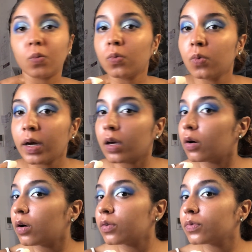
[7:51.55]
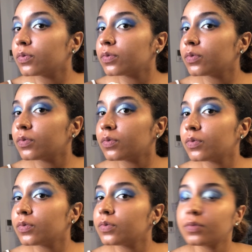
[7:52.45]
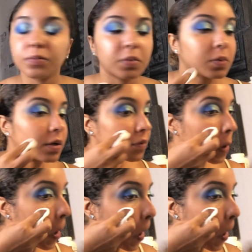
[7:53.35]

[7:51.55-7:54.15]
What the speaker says: way off. But whatever.